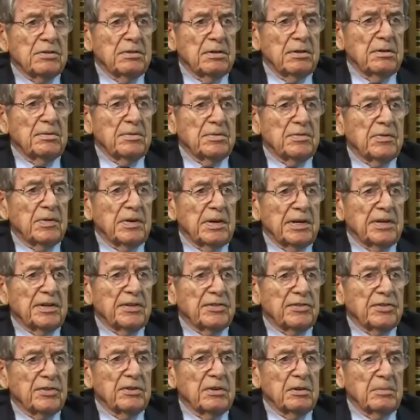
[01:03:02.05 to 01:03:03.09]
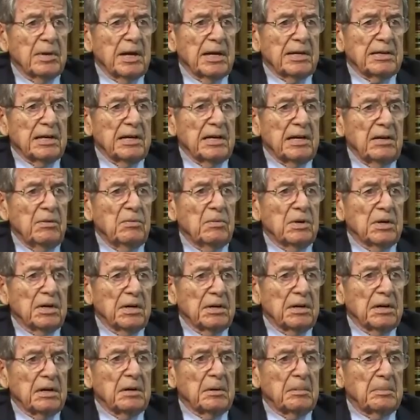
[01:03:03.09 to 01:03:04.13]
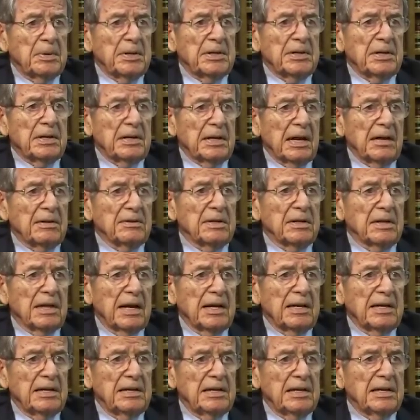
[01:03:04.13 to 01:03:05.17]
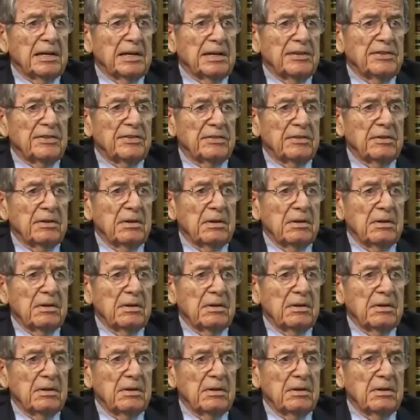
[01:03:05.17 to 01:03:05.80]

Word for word: He was really concerned about that. He wanted an opinion out in 90 days,